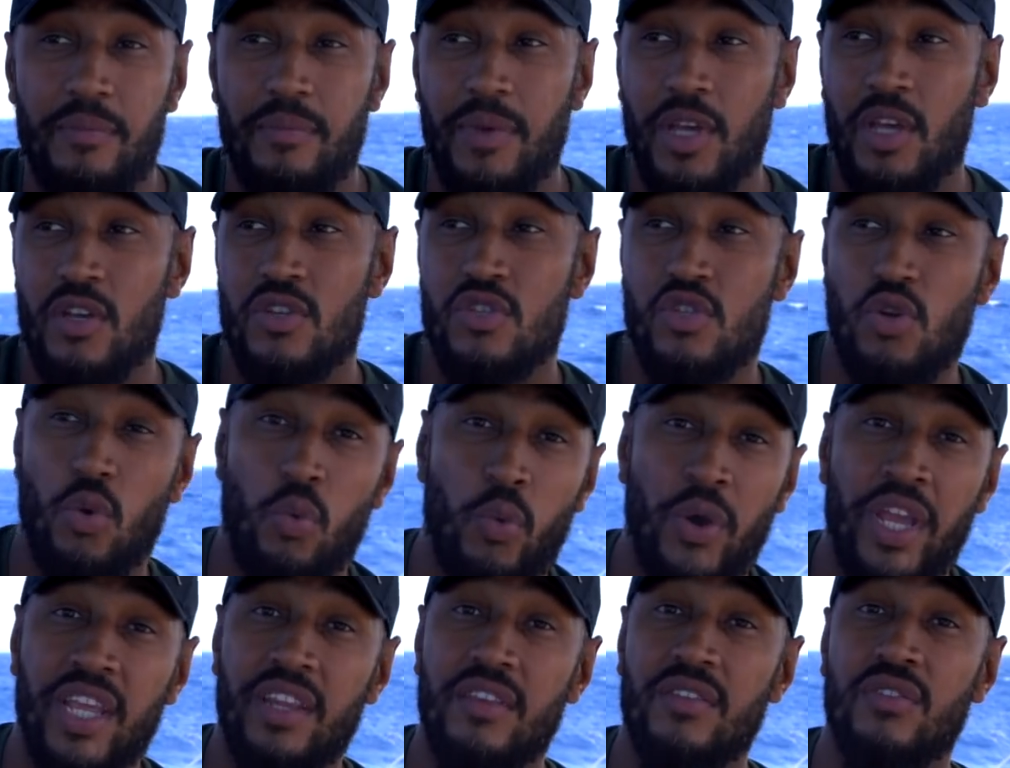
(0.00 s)
because the
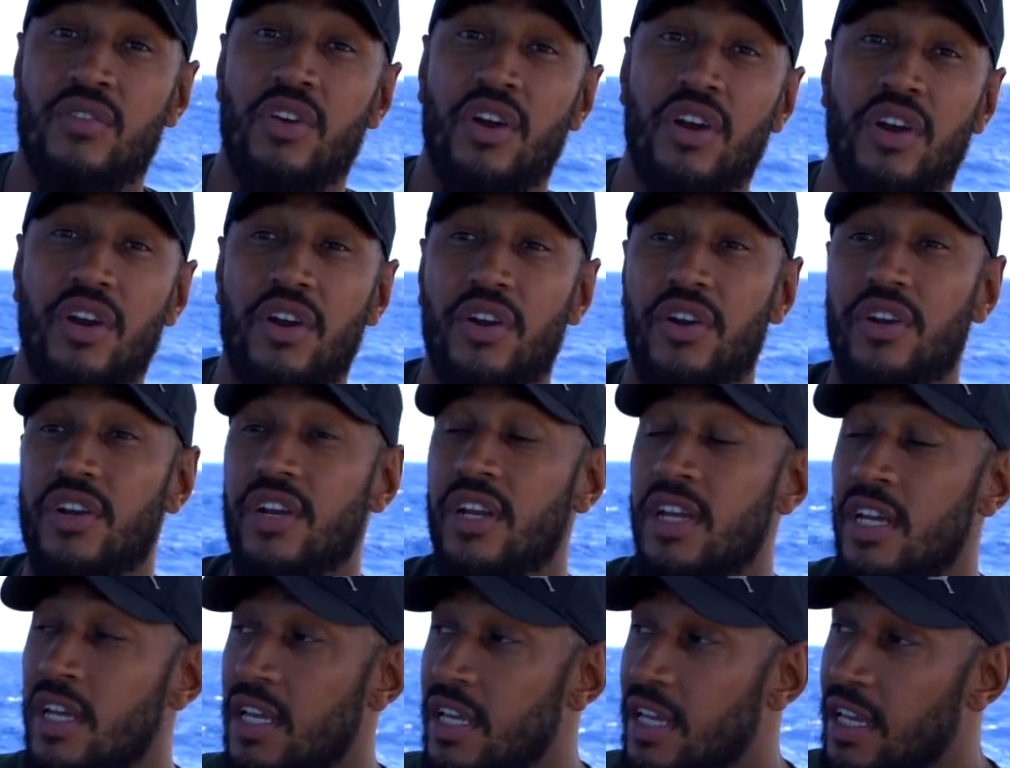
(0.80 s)
wind turned
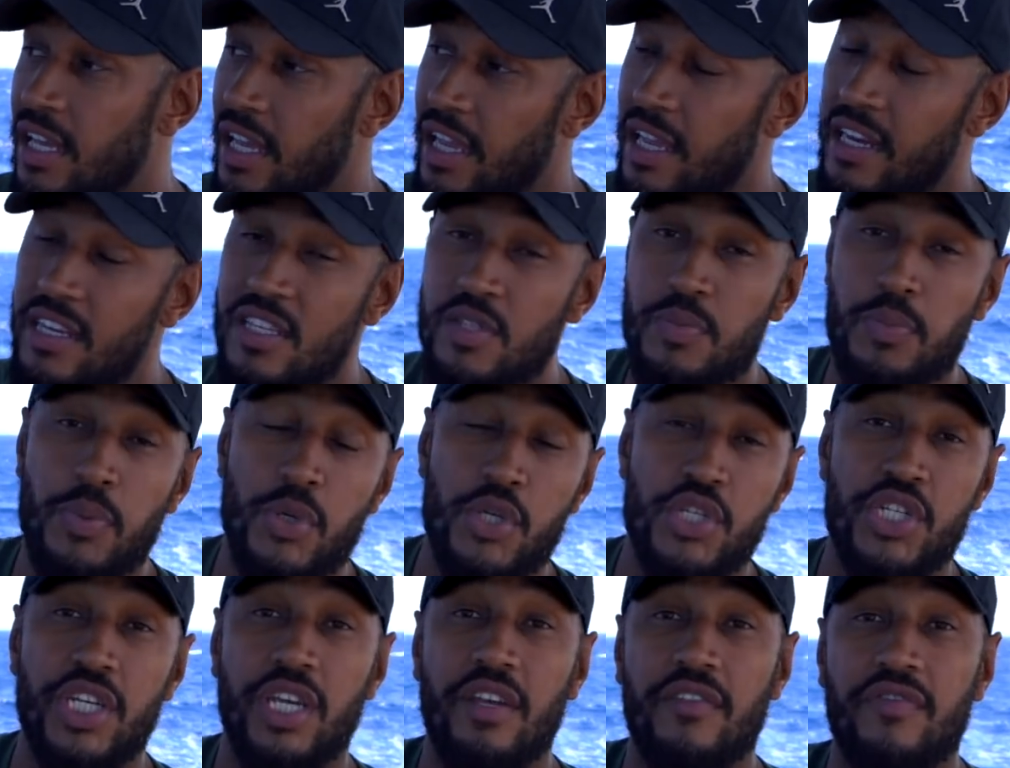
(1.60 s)
and it's
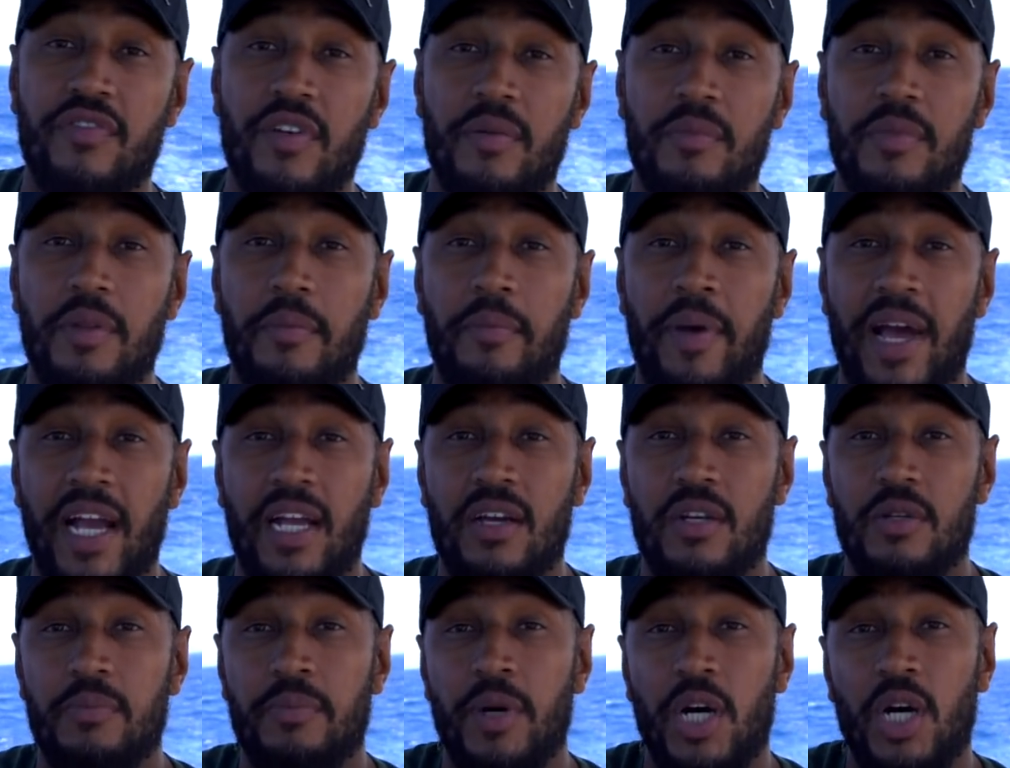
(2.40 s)
pushing from the back
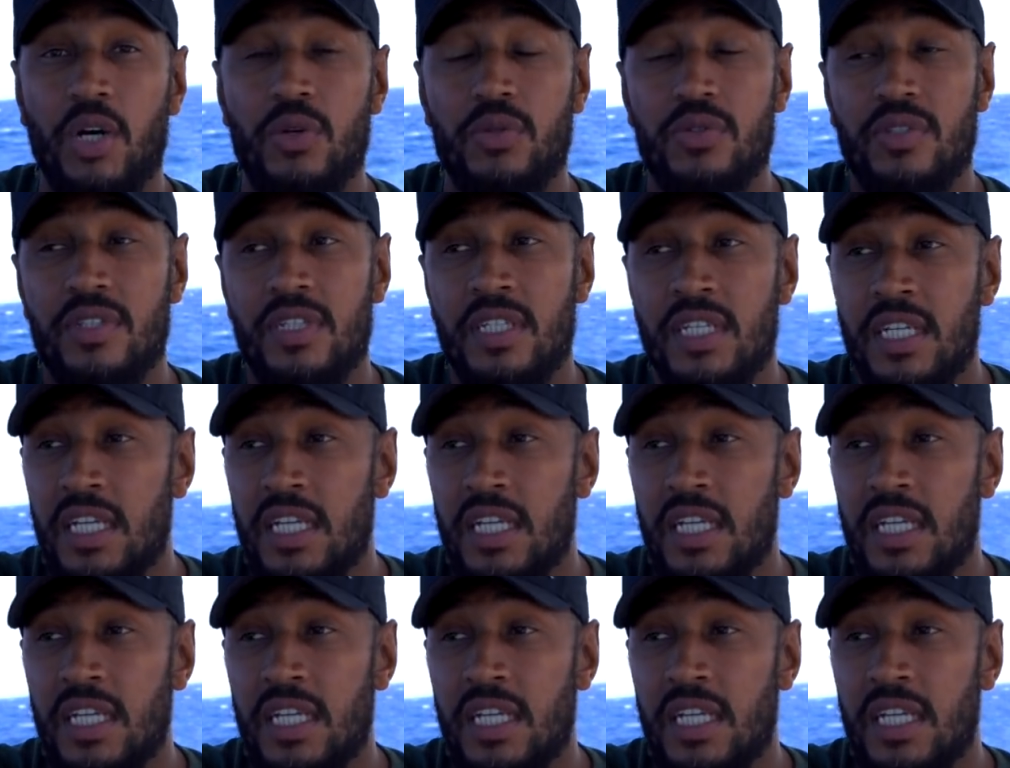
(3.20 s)
of the boat,